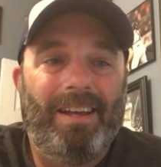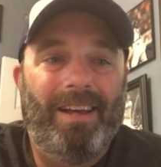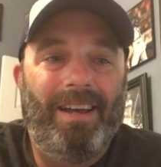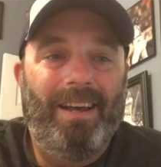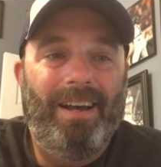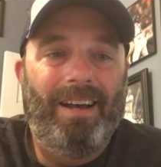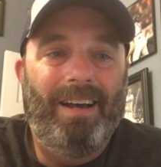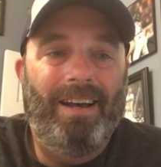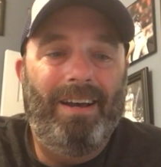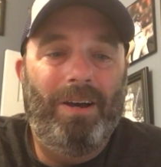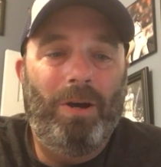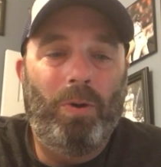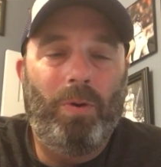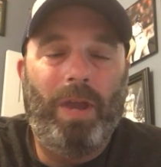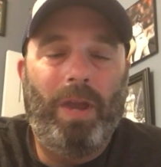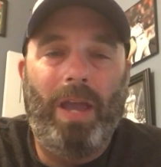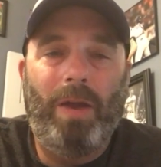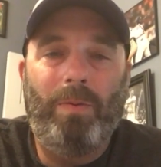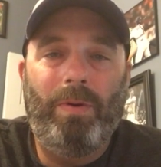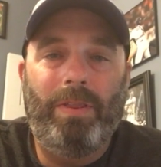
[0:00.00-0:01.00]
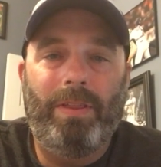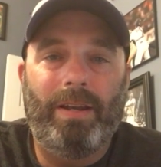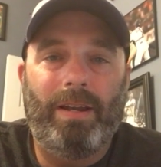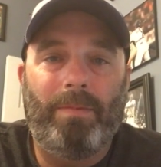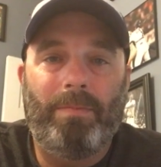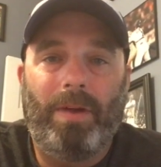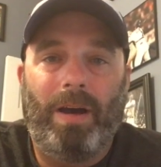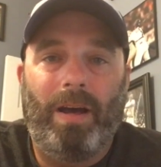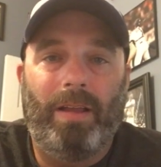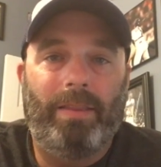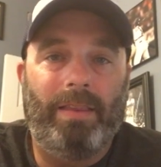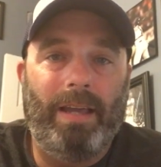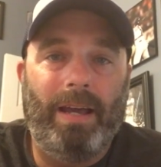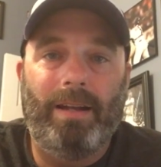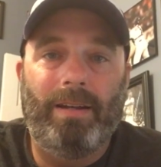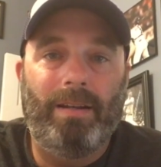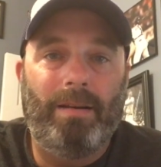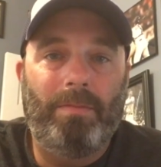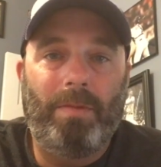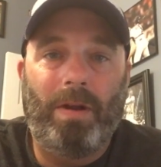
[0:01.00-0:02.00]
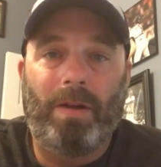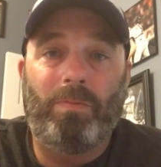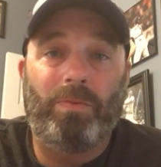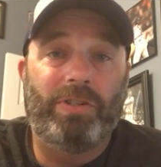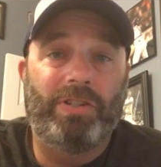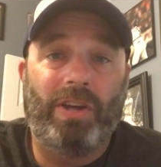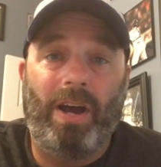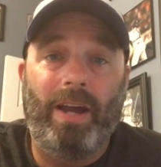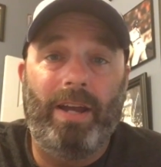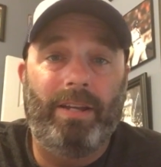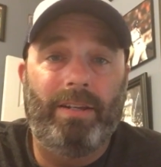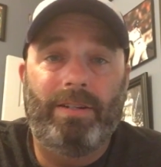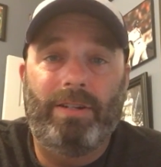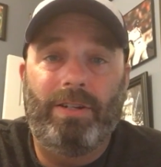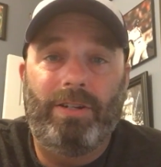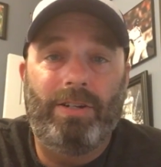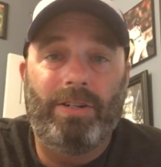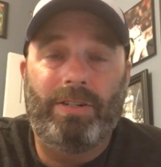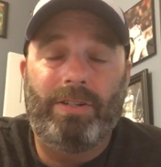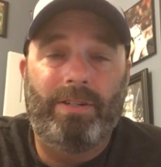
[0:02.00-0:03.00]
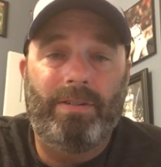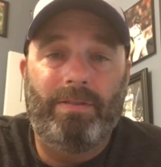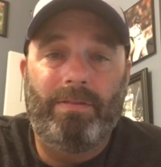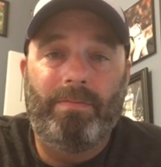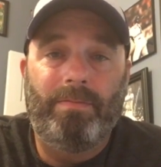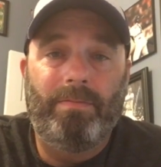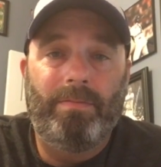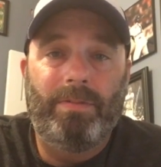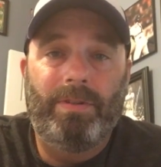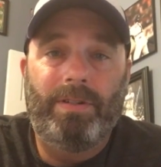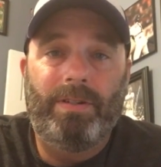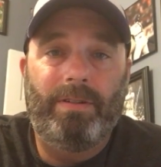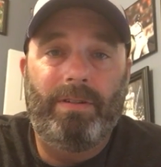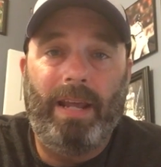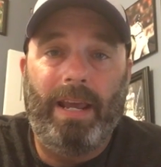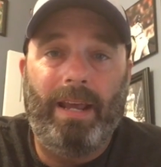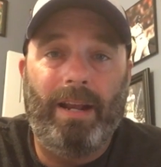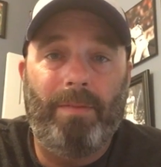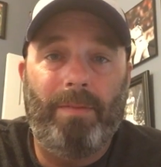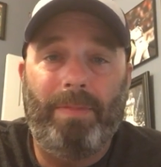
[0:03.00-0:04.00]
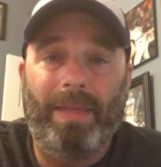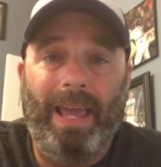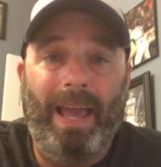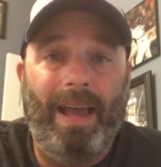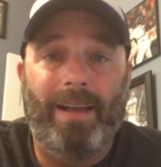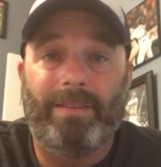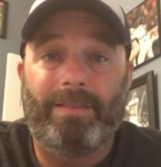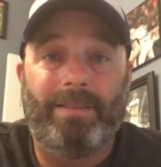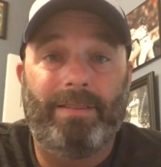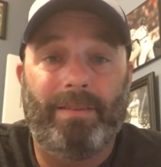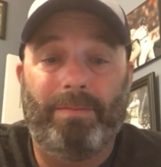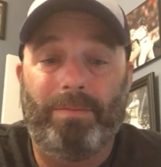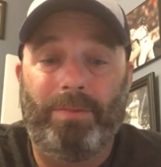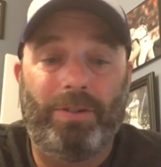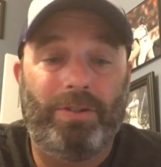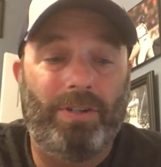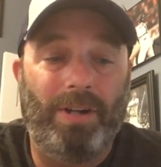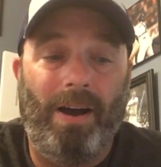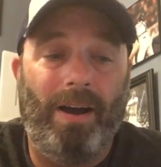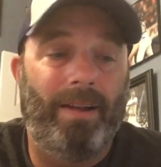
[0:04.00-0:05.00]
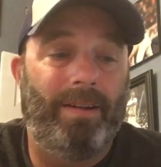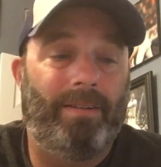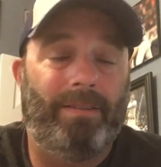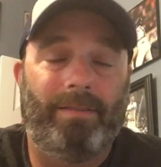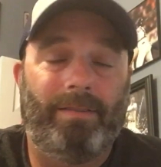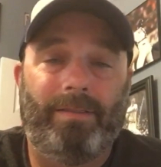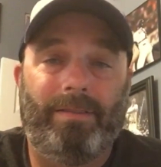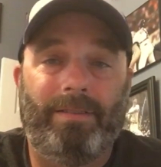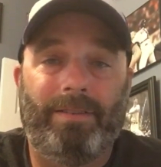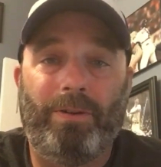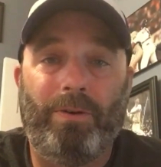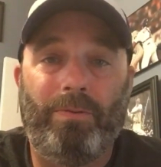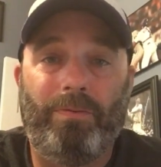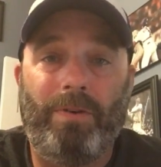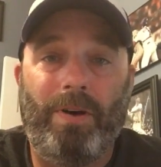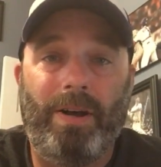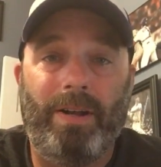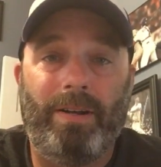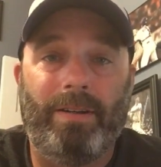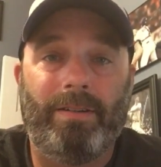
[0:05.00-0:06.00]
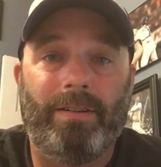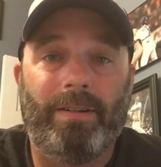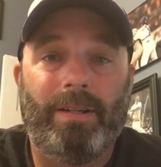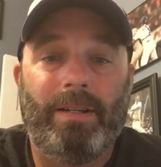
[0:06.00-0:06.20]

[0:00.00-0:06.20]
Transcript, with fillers: uh, okay with it. I'm not that, I'm not resigned to just take it up the ass. I'm just not. It's no fun.